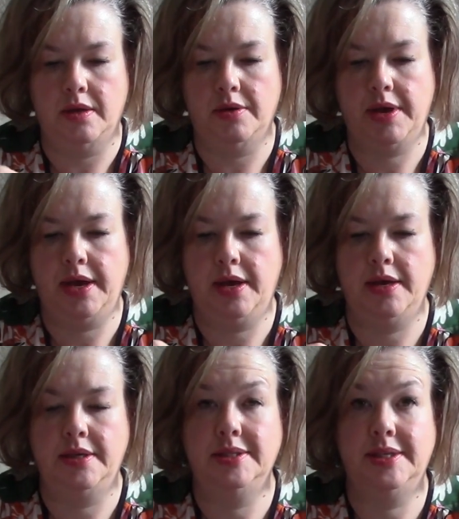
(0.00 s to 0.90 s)
Okay,
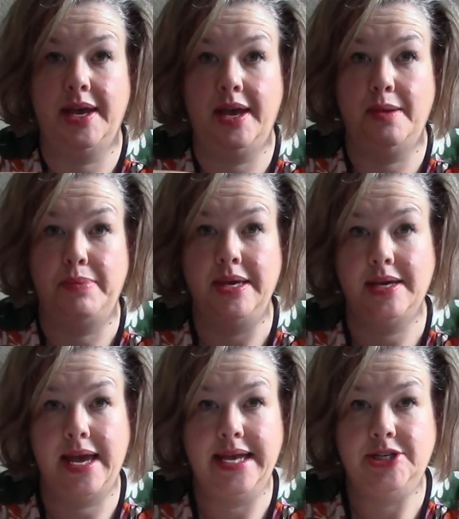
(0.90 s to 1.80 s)
and these say pink
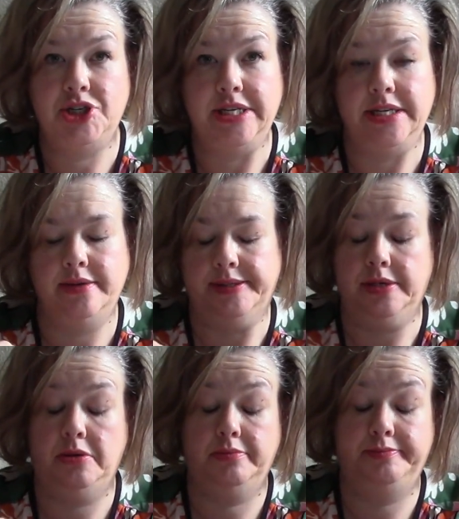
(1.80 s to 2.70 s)
HD, so.